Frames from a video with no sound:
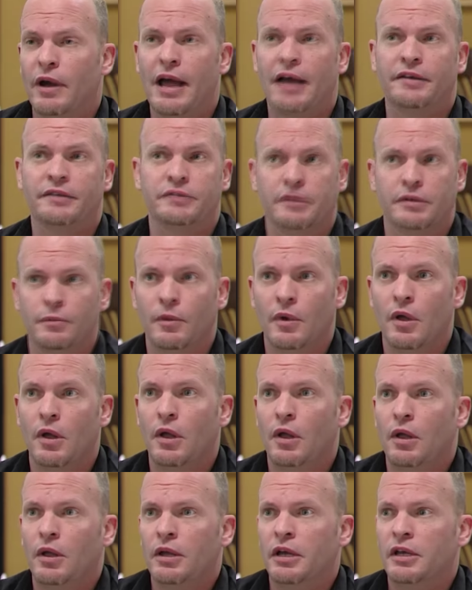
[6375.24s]
I asked him.
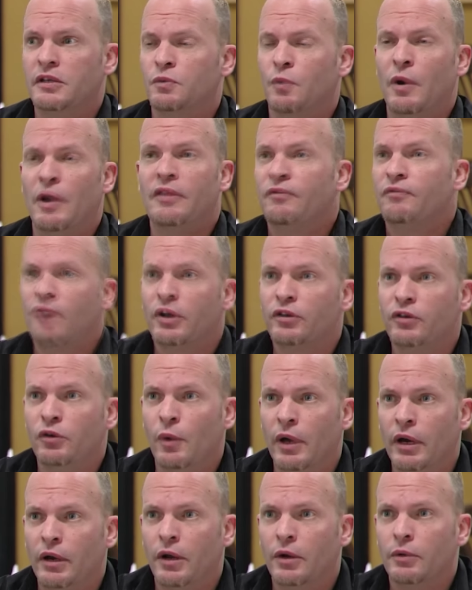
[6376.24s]
He said, why the fuck do you
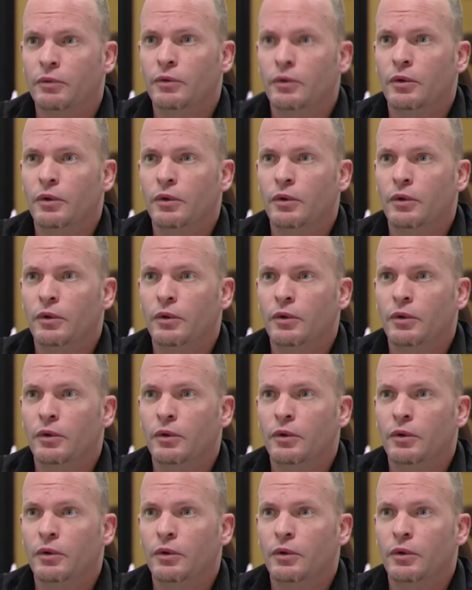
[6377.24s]
want to know?